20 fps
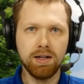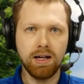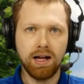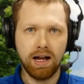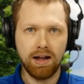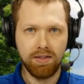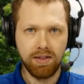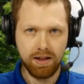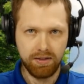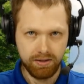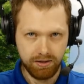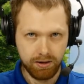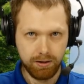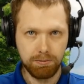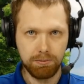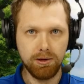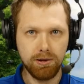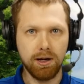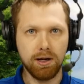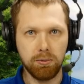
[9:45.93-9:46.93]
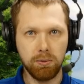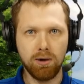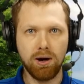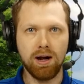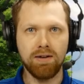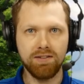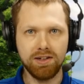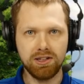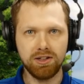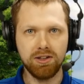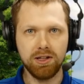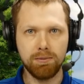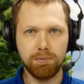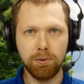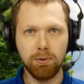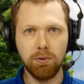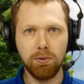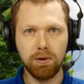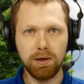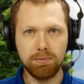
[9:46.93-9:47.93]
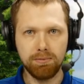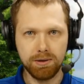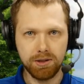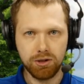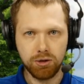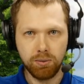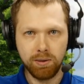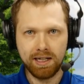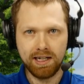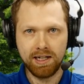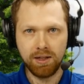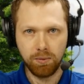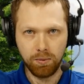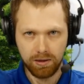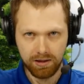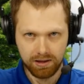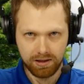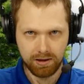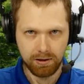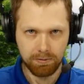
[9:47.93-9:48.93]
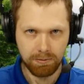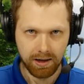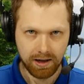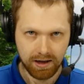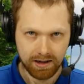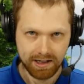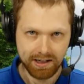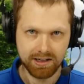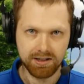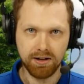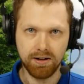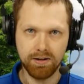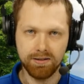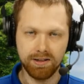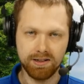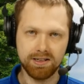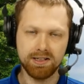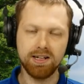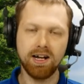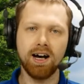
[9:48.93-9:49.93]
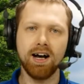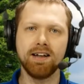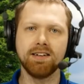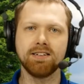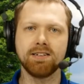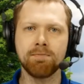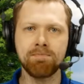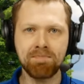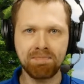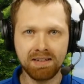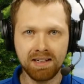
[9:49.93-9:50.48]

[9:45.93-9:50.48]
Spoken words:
And then their blood would obviously pool in between with their bodies on the sides.